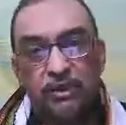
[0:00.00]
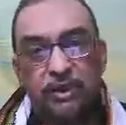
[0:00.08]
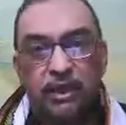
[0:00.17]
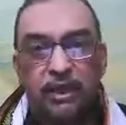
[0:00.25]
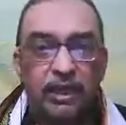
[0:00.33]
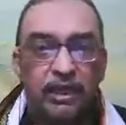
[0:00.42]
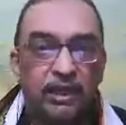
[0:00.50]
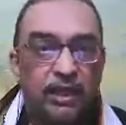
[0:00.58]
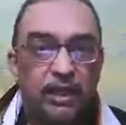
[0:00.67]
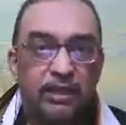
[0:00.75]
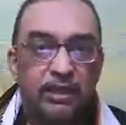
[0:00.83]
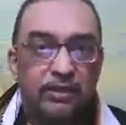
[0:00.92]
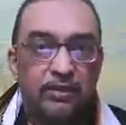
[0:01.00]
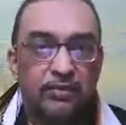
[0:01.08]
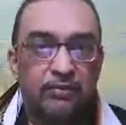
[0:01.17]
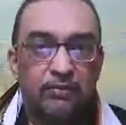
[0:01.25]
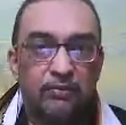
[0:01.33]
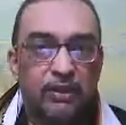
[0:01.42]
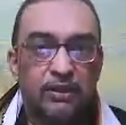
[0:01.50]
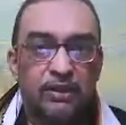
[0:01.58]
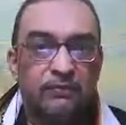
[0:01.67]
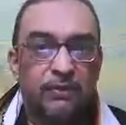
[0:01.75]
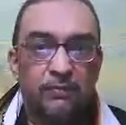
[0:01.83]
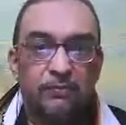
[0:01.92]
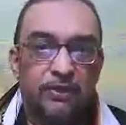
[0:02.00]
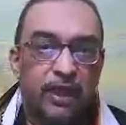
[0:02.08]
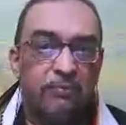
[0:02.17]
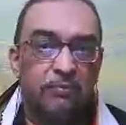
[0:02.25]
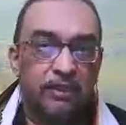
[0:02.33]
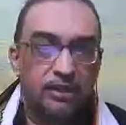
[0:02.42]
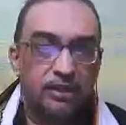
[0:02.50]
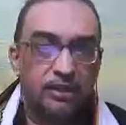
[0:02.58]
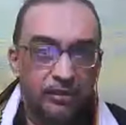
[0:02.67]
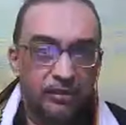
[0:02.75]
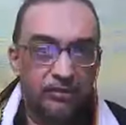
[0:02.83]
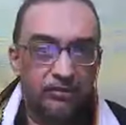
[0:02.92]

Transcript: day and night was enough of time measurement.